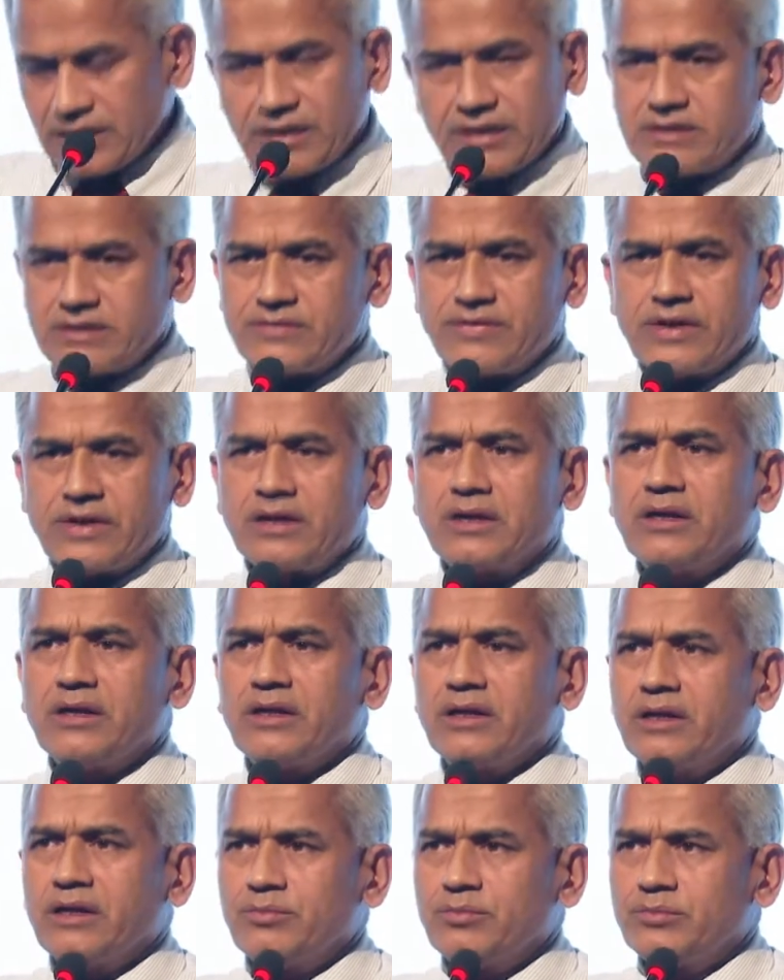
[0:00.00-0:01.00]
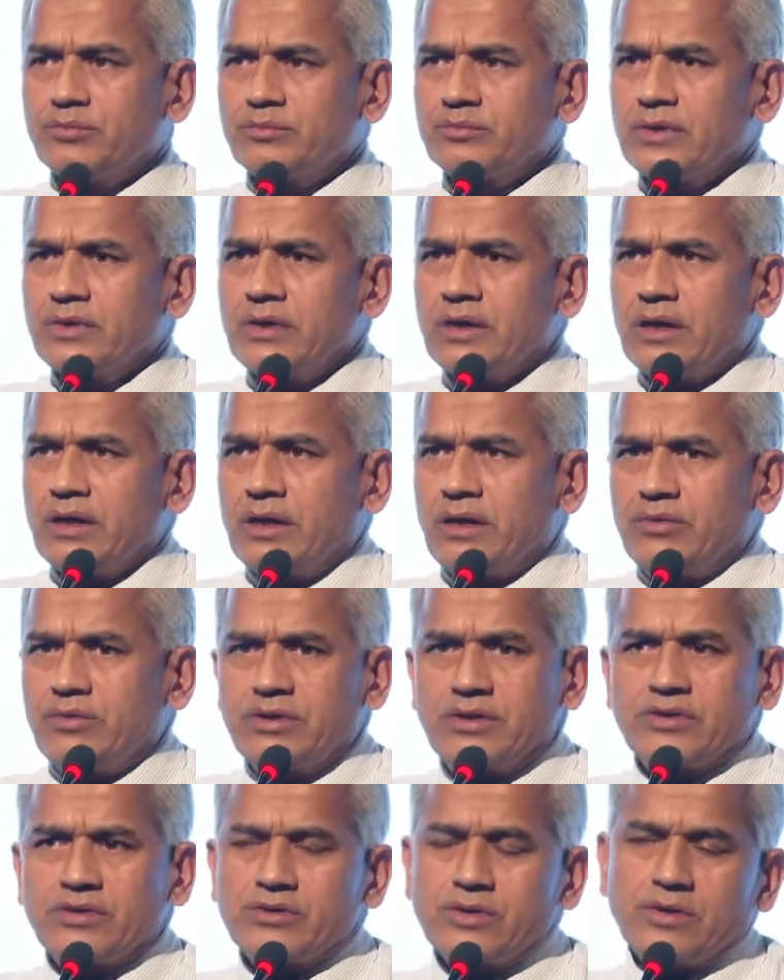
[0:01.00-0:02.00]
it's very clearly
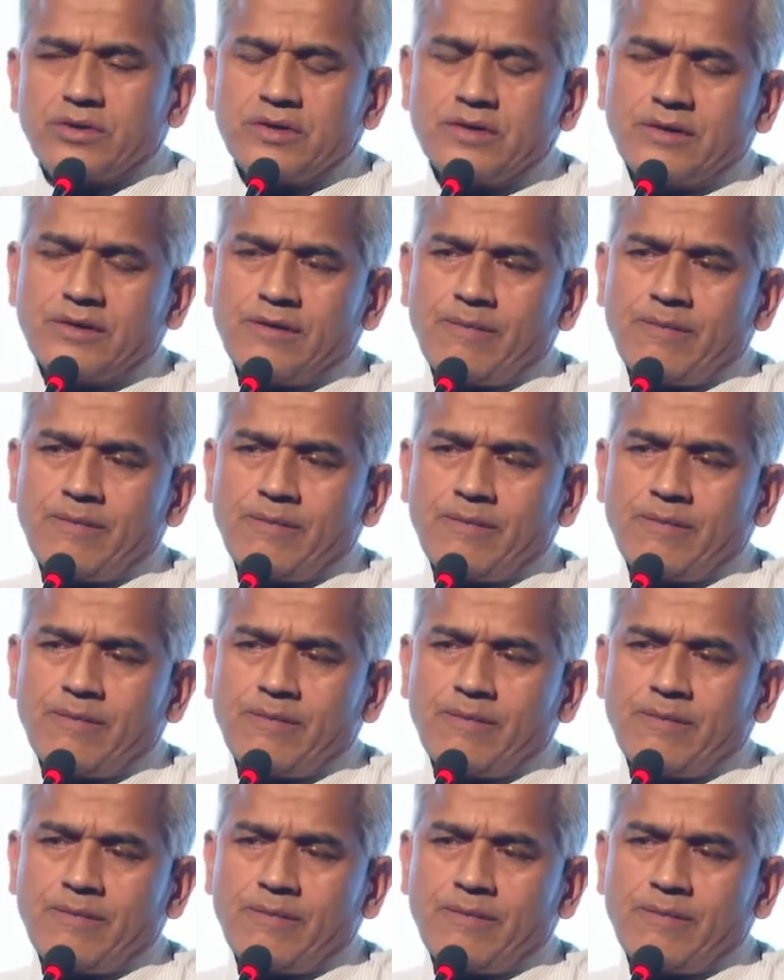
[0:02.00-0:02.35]
written. So